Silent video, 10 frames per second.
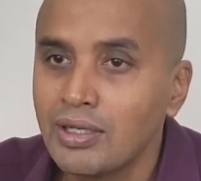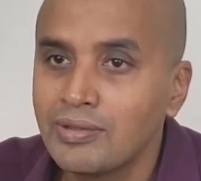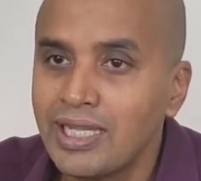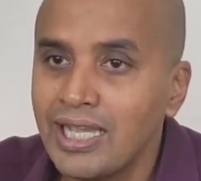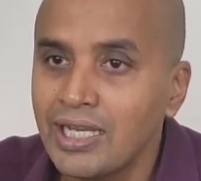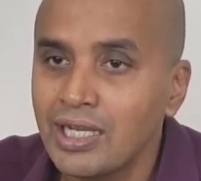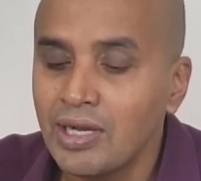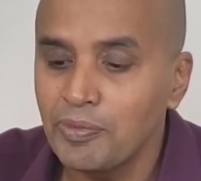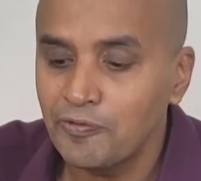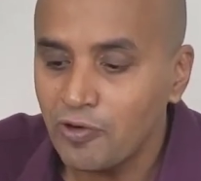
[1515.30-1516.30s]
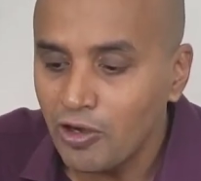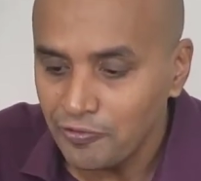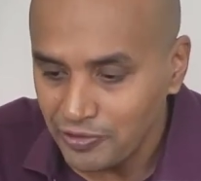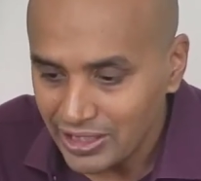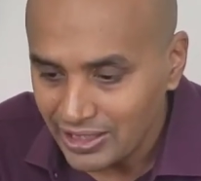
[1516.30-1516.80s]
Get a cup of
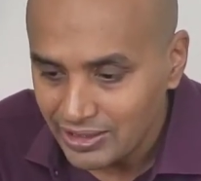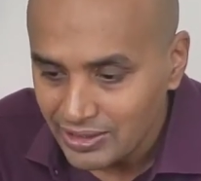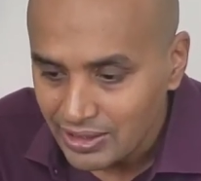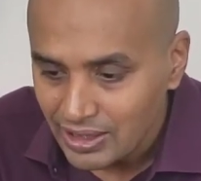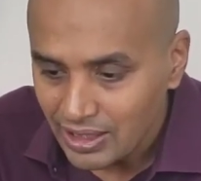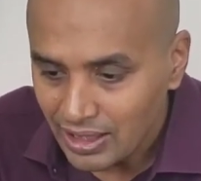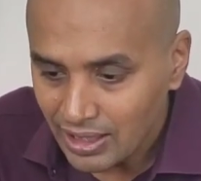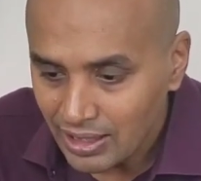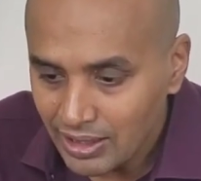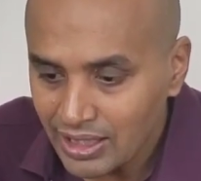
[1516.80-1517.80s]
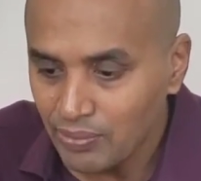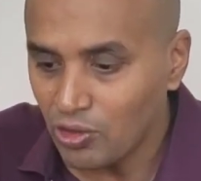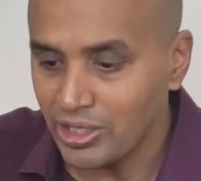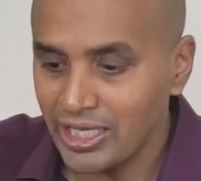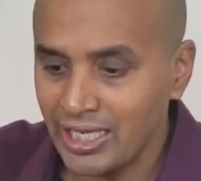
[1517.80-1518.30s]
coffee in the
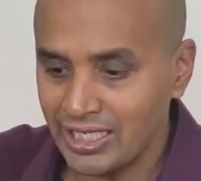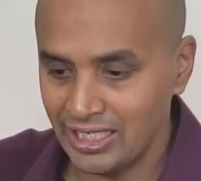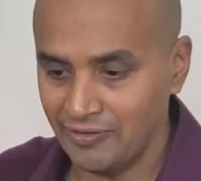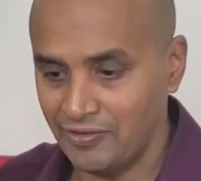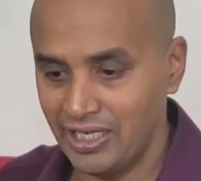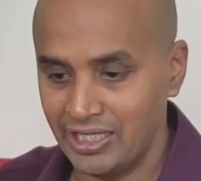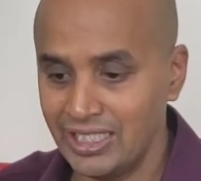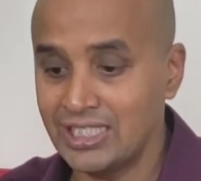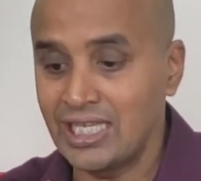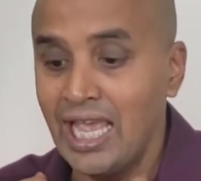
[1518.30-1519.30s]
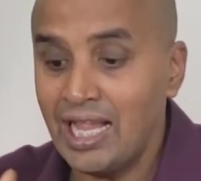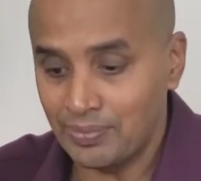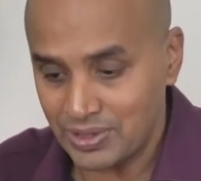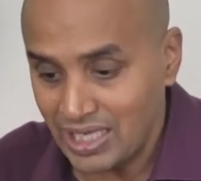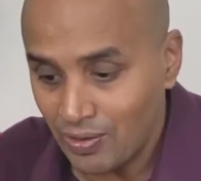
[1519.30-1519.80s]
morning and the evening. This
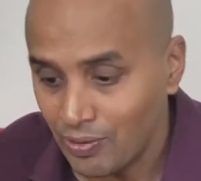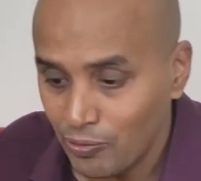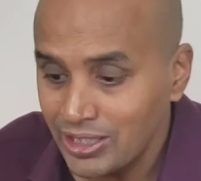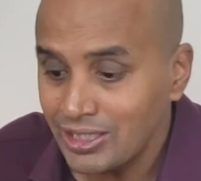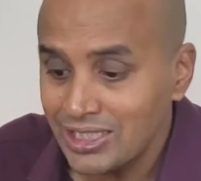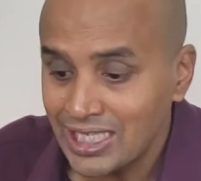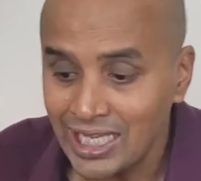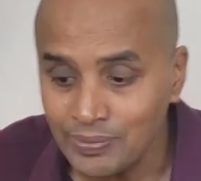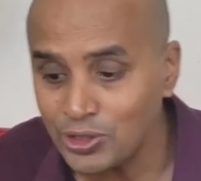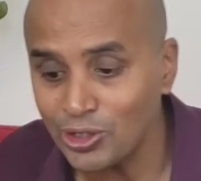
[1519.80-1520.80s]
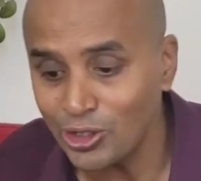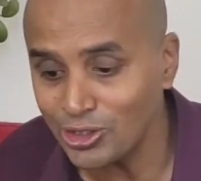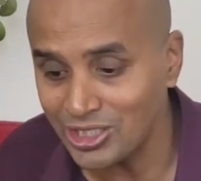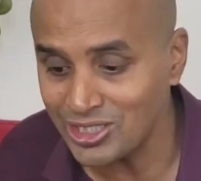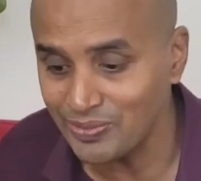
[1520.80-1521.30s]
helps. Now, whether this helps or not
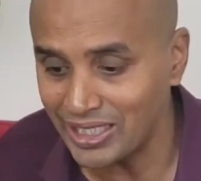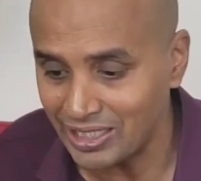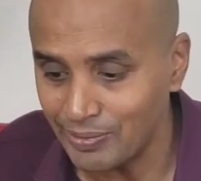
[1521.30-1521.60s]
doesn't matter.